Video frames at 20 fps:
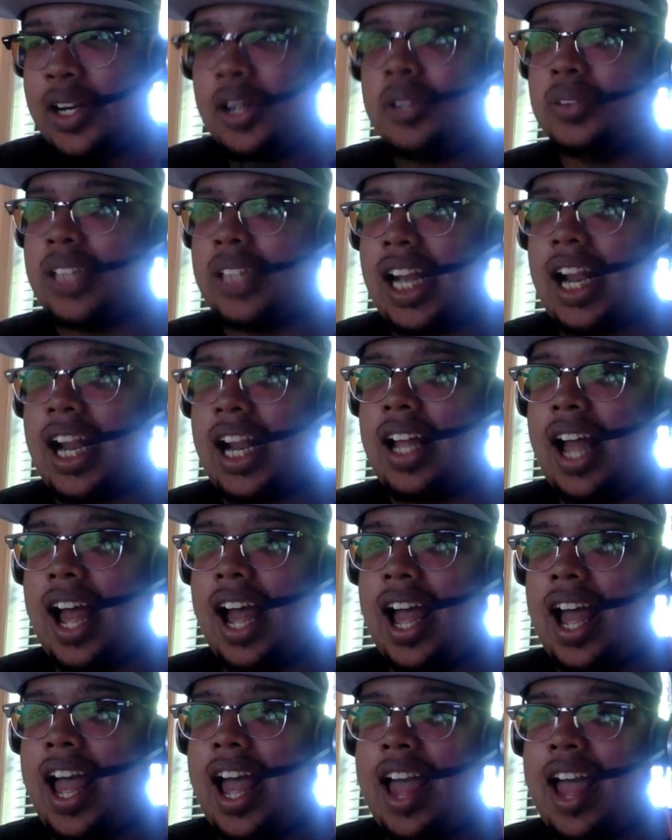that I, I
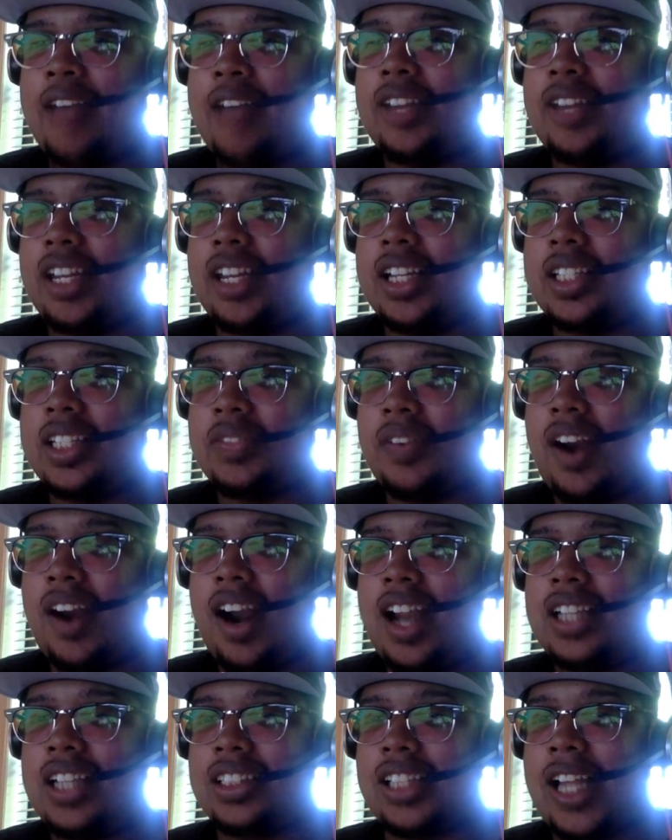have it as far
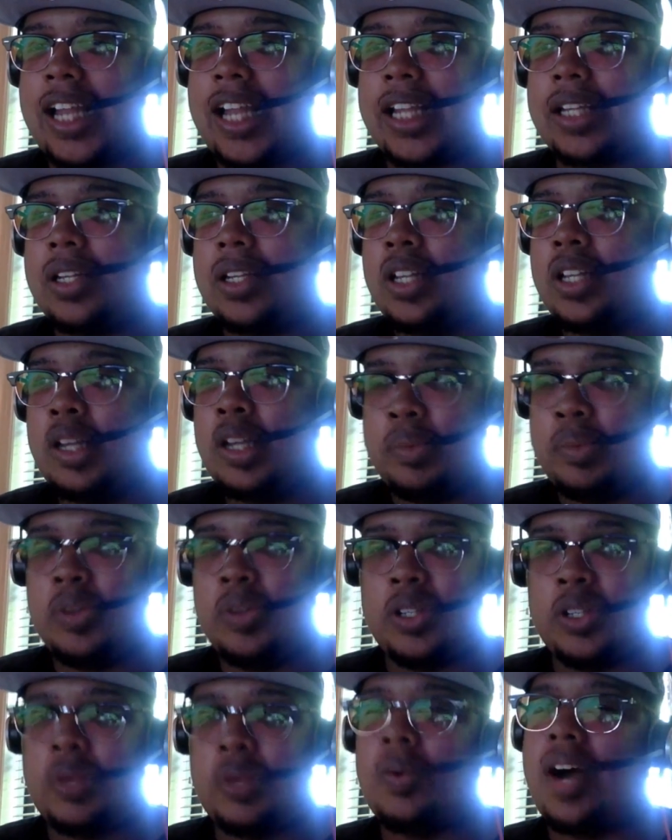as like music
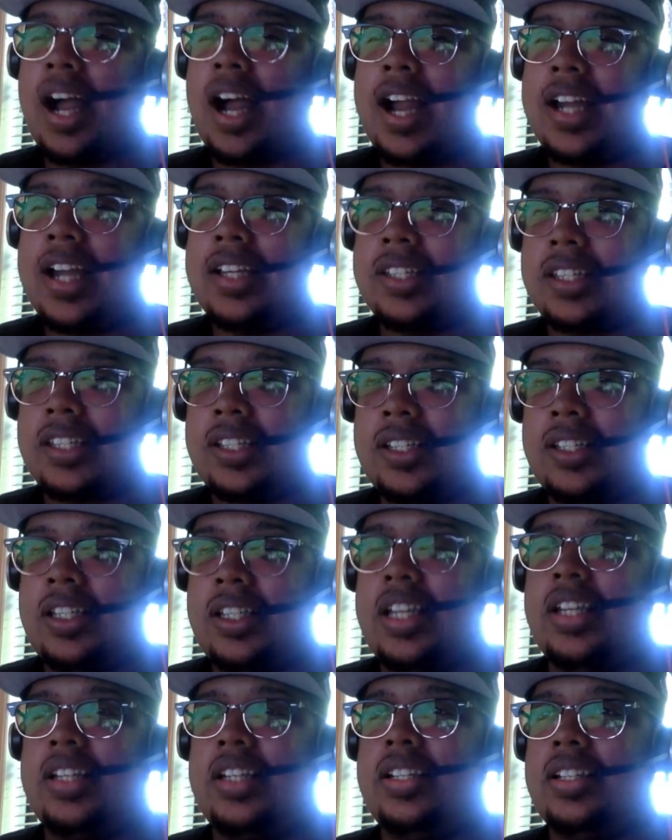wise and,
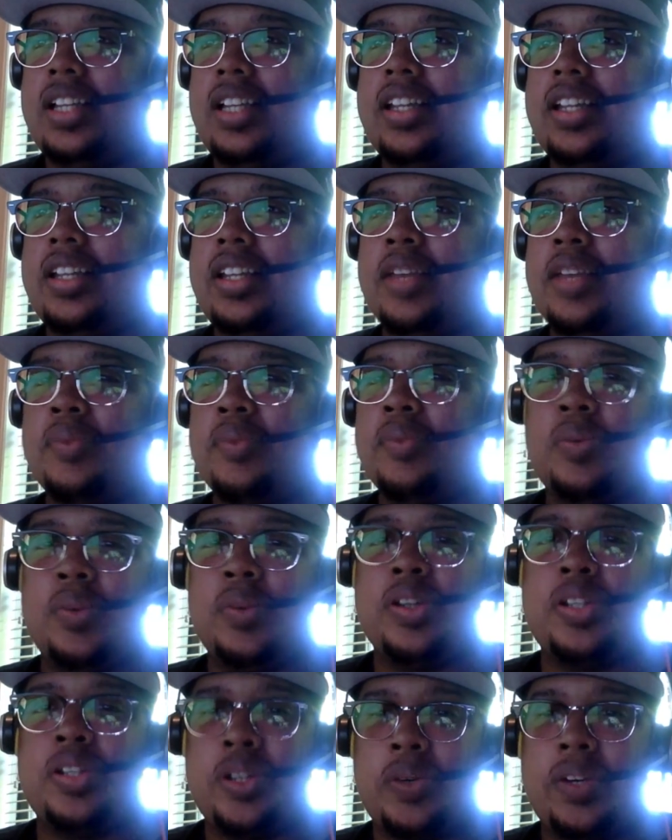and, and, and what we're
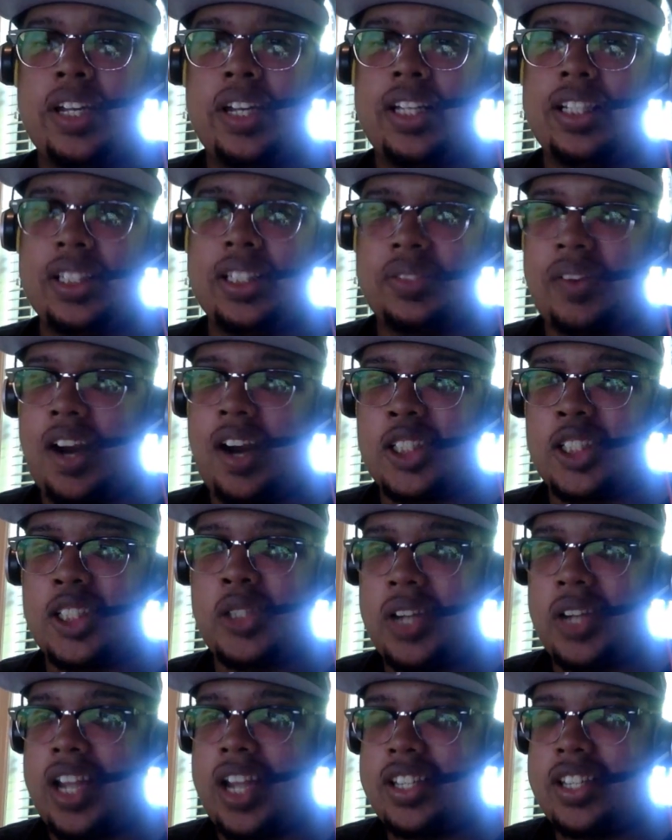doing as far as
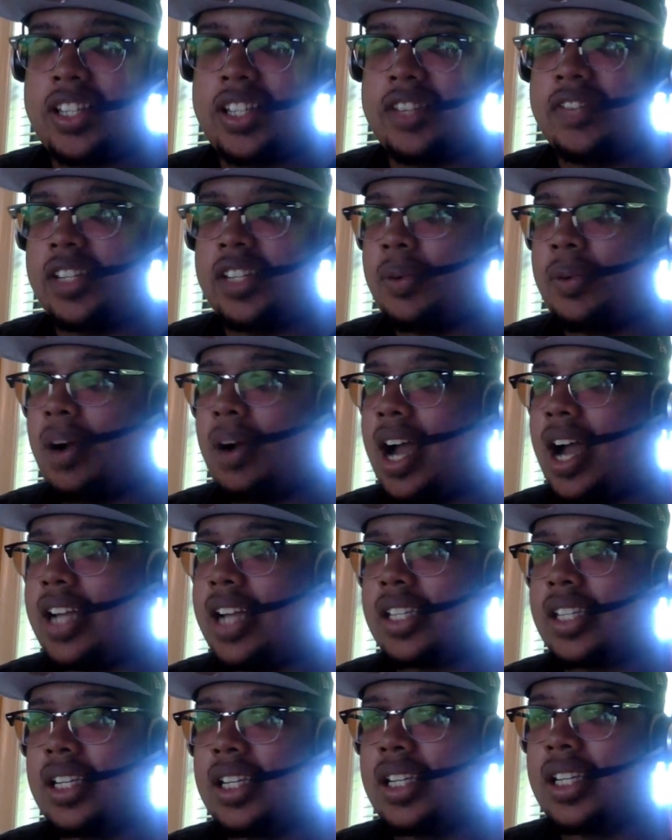creativity wise.
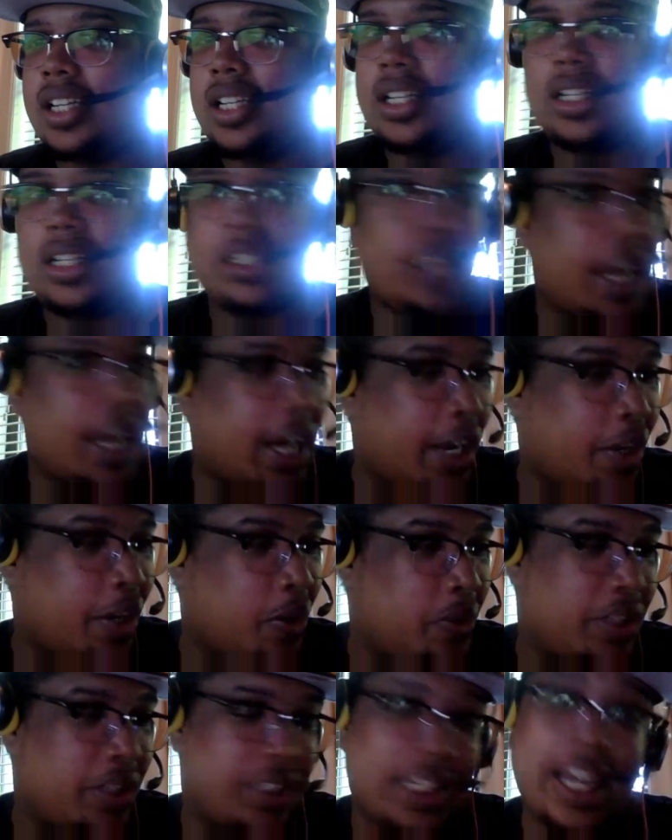Like I know
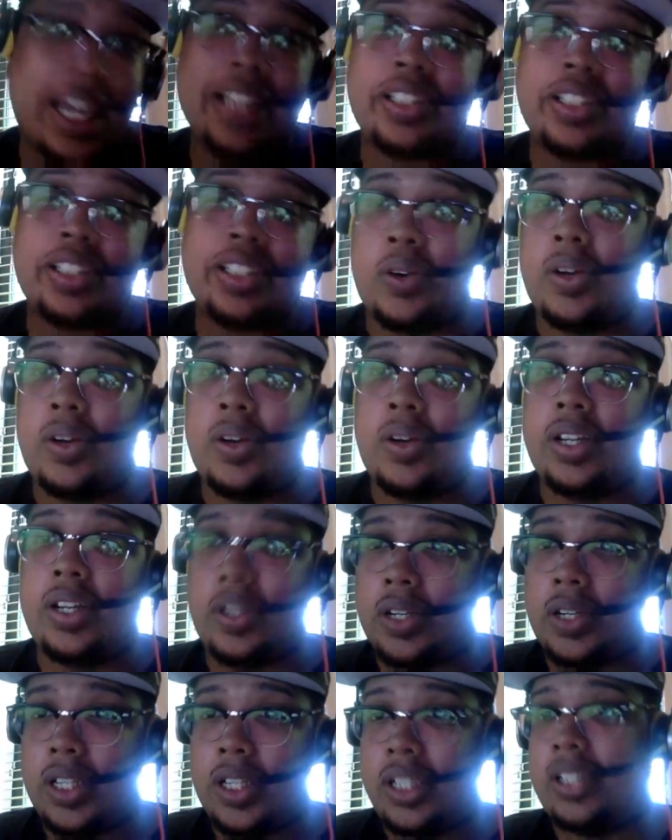that that's going
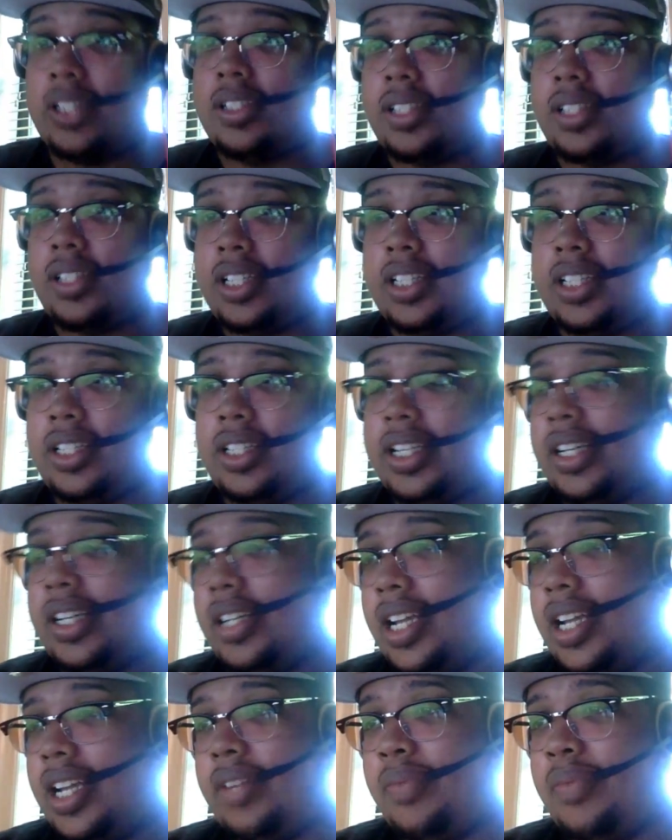good, and and
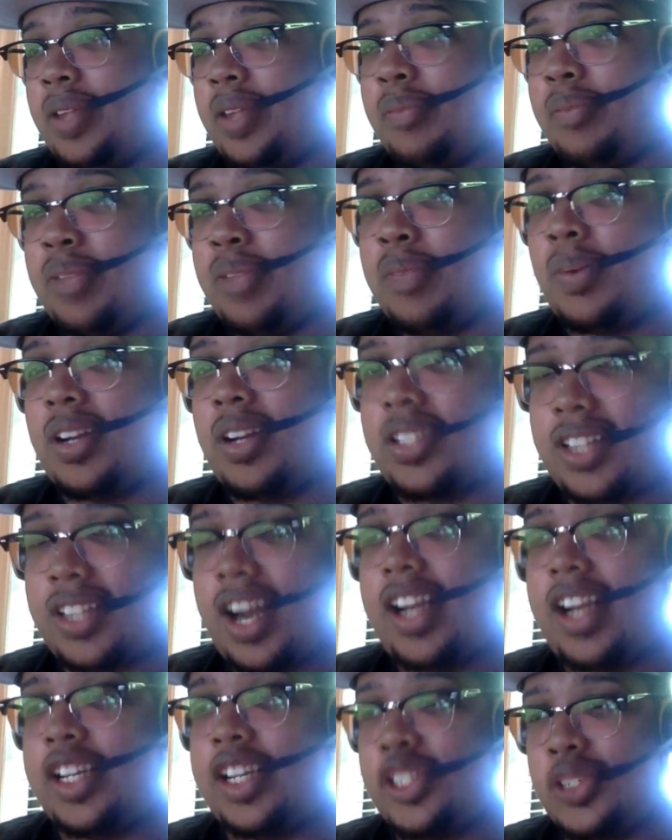and, and people are starting
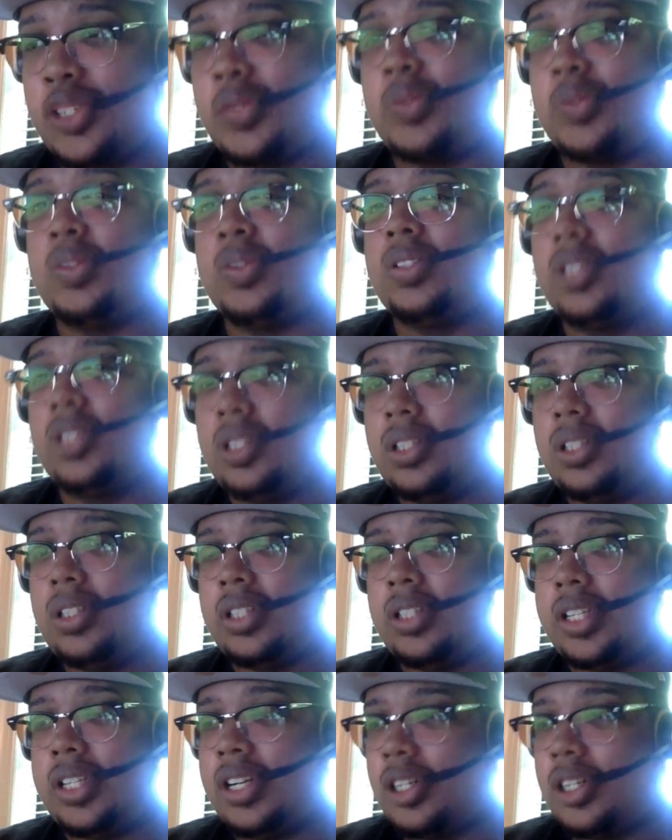to, you know,
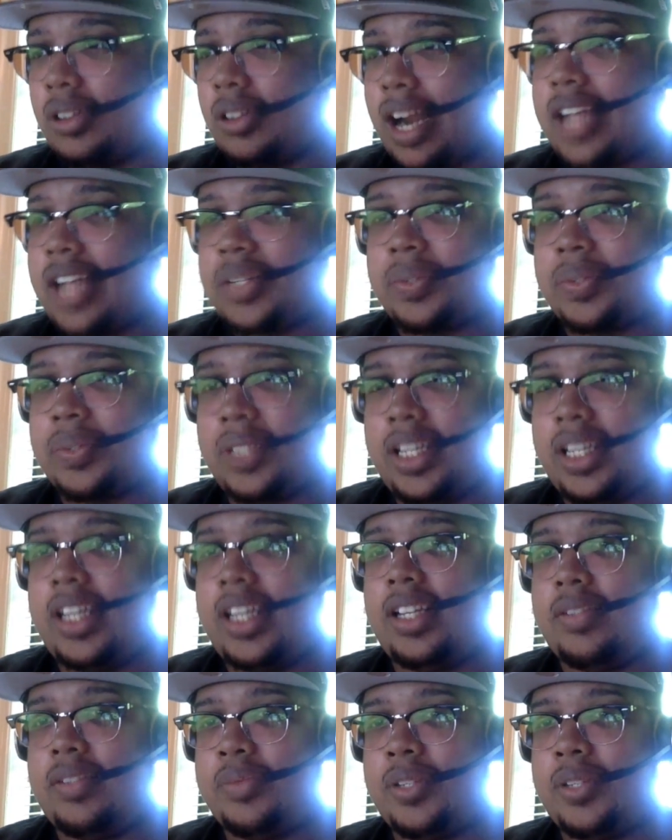gradually,
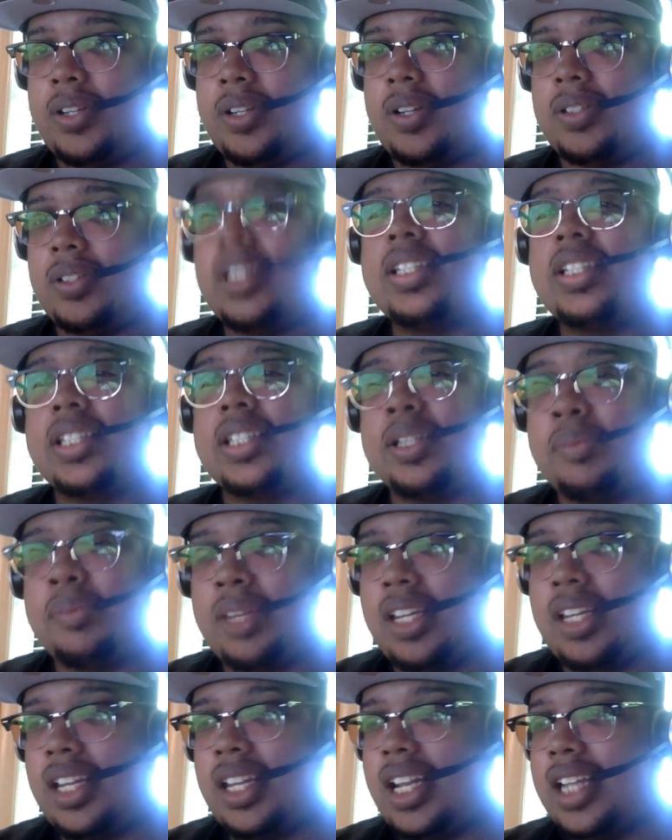you know, listen to me, and
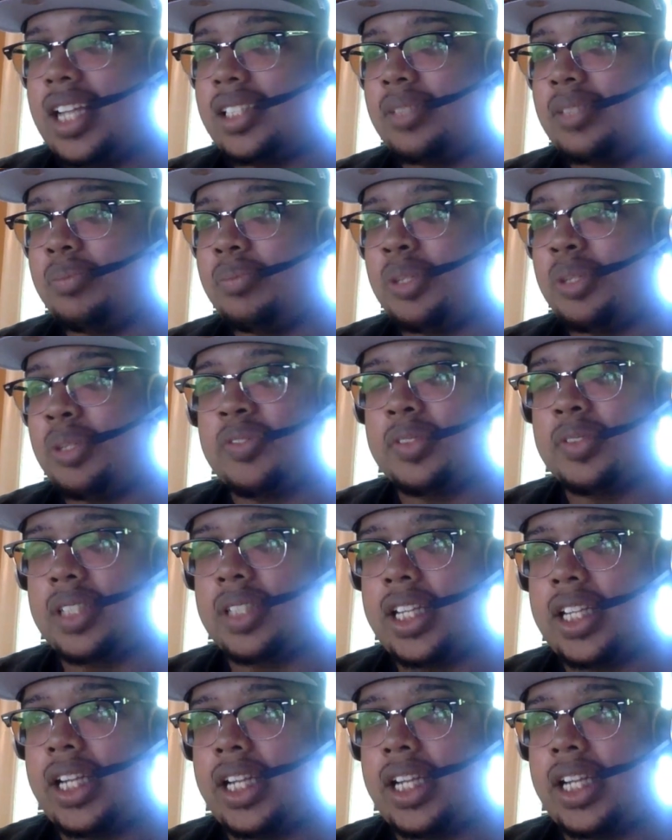that's a beautiful thing.